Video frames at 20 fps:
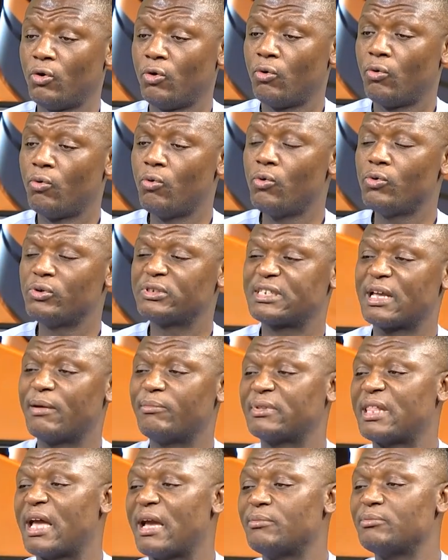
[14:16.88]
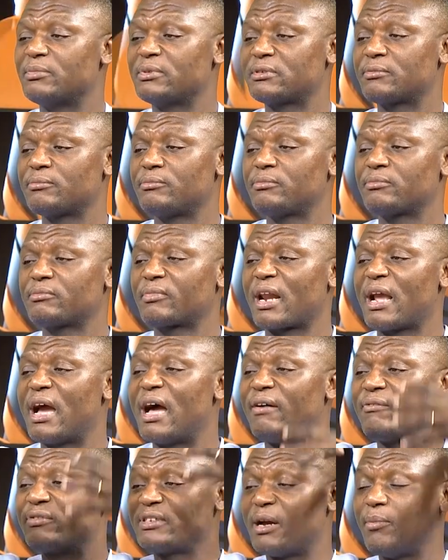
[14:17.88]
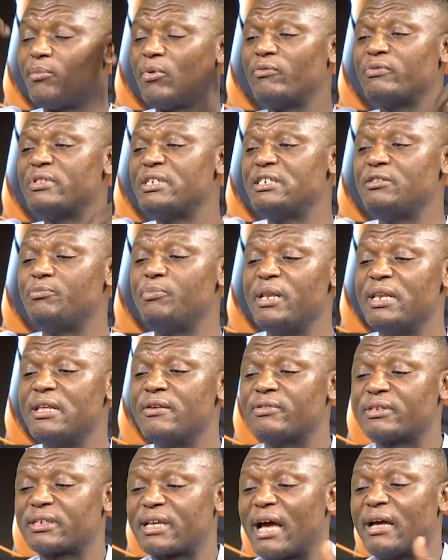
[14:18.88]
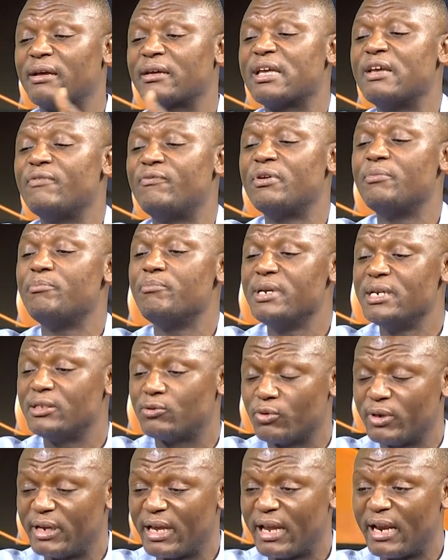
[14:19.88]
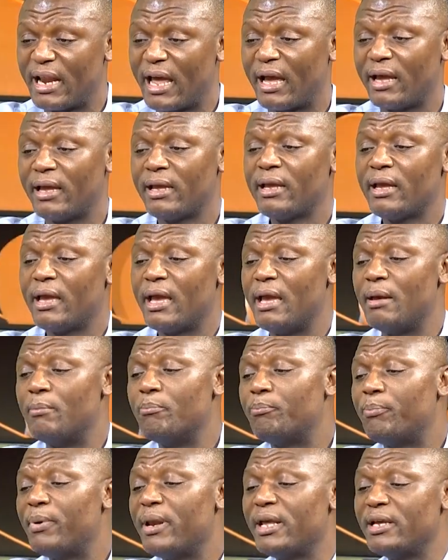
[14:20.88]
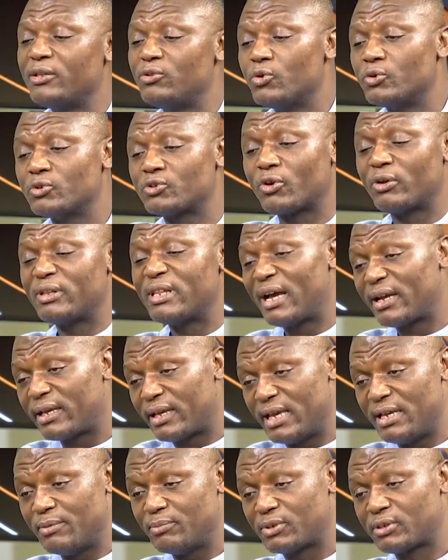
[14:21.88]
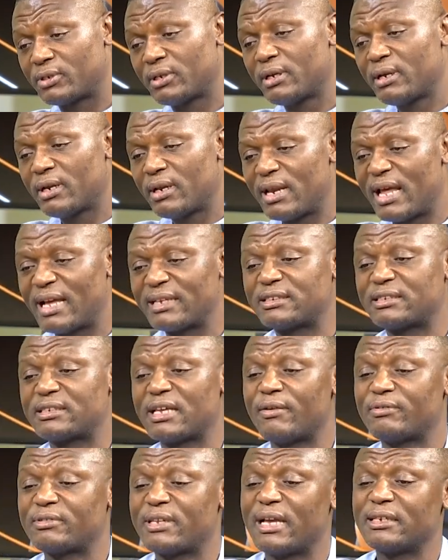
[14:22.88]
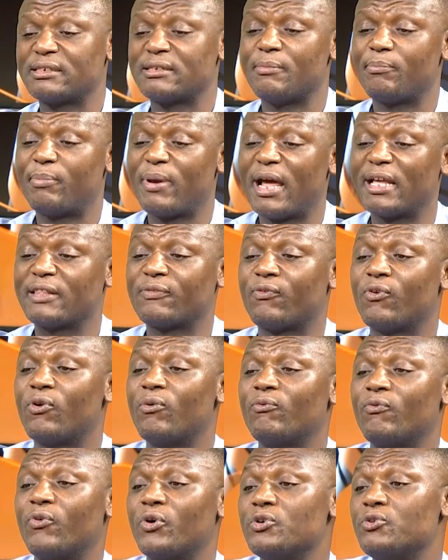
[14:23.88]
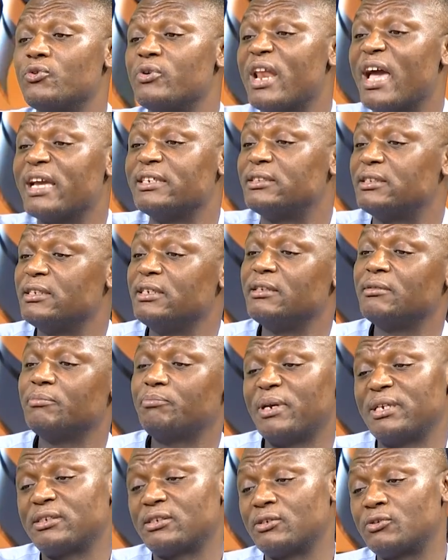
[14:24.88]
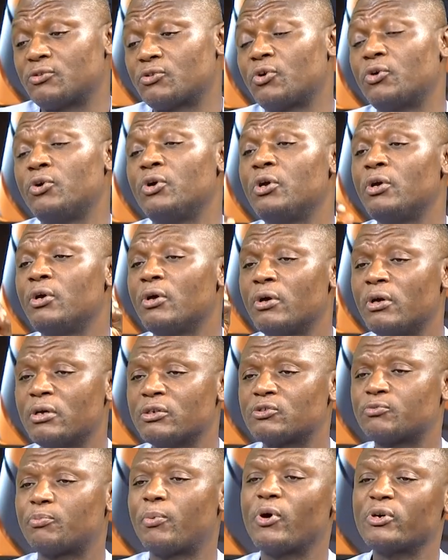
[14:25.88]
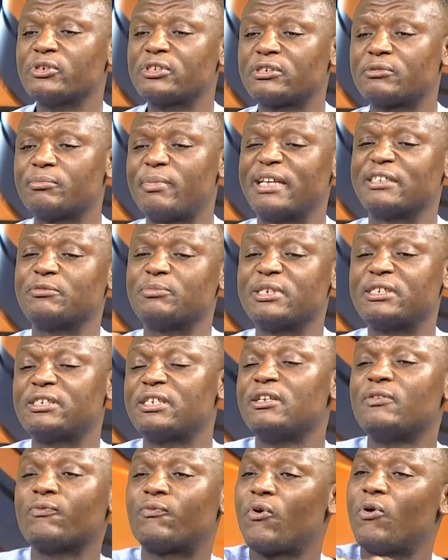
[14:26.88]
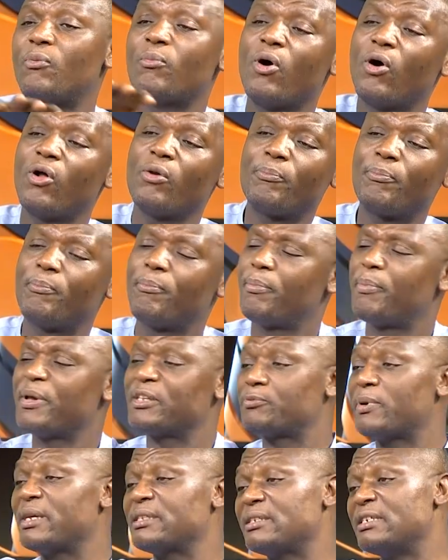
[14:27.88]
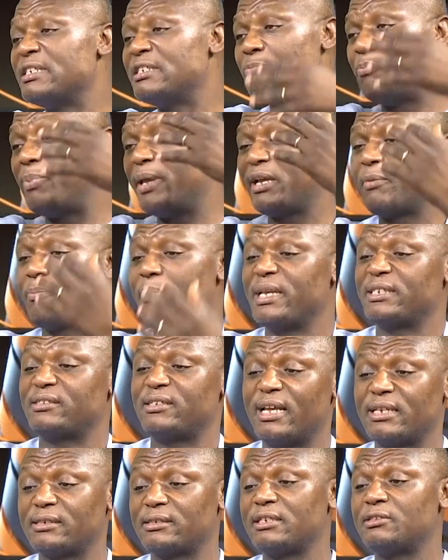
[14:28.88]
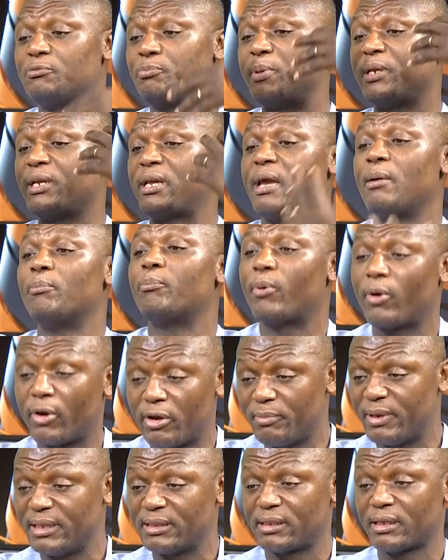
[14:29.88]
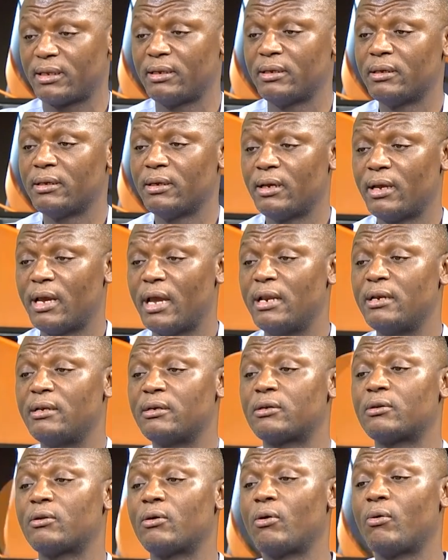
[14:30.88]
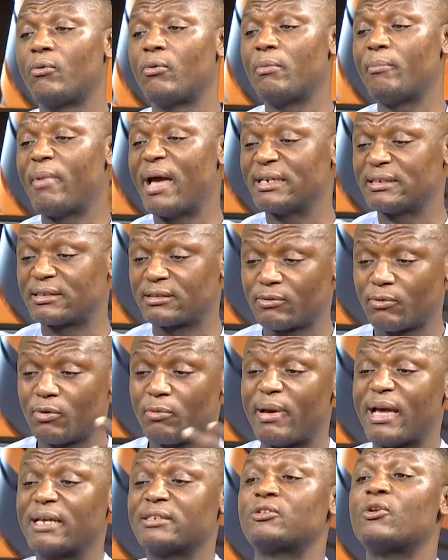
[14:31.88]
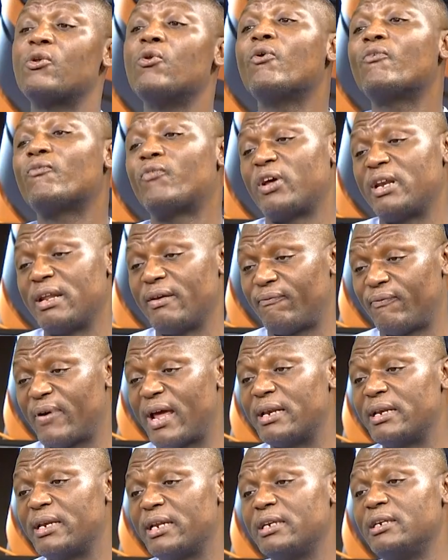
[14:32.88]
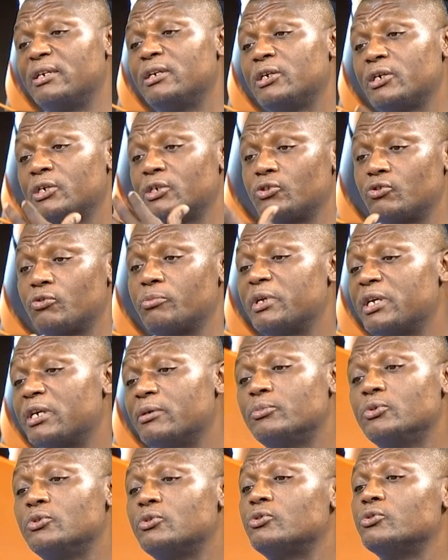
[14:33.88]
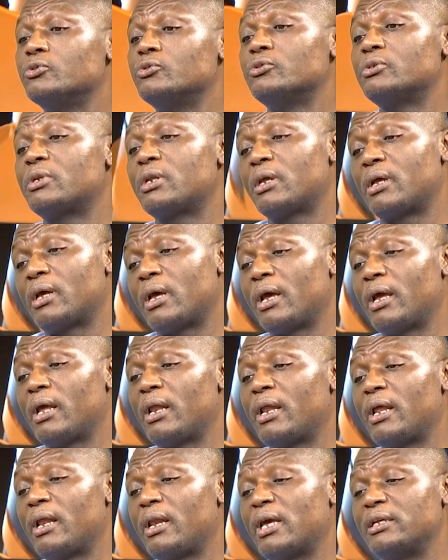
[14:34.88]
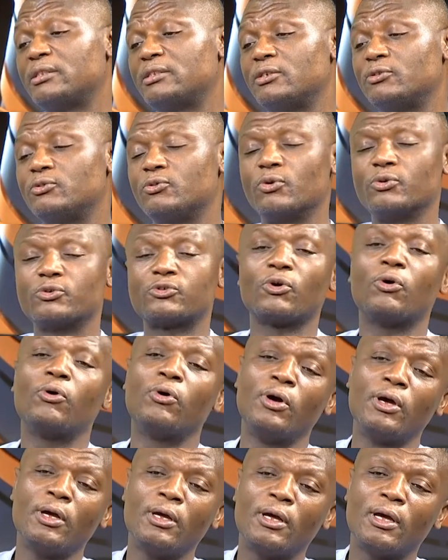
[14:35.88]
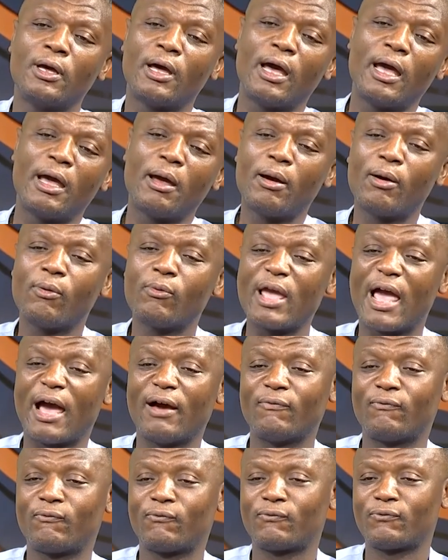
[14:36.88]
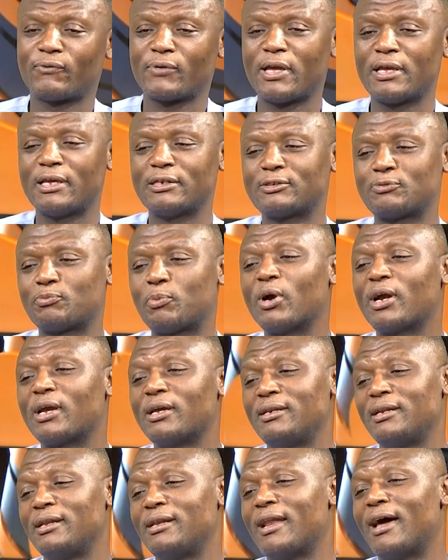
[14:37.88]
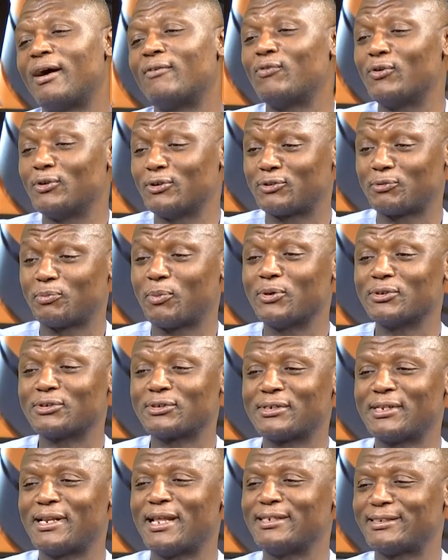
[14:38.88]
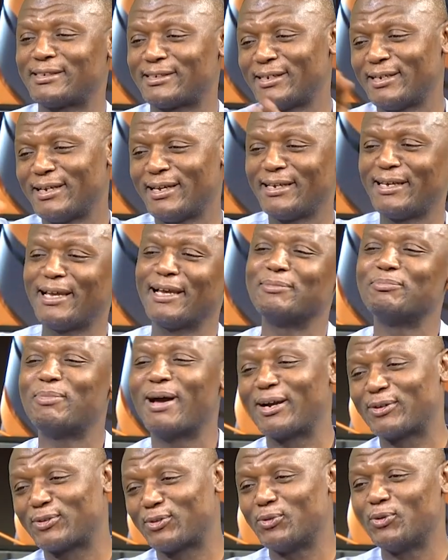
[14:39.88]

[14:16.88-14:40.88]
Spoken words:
who sometimes have some of these beliefs can even meet together and play those other games. That serves as a platform for uniting persons. So sports must be seen from all perspectives. It's big business, it's big employment. And we must look for the funding to be able to let it go. So we have spoken enough on sports. Let's get back to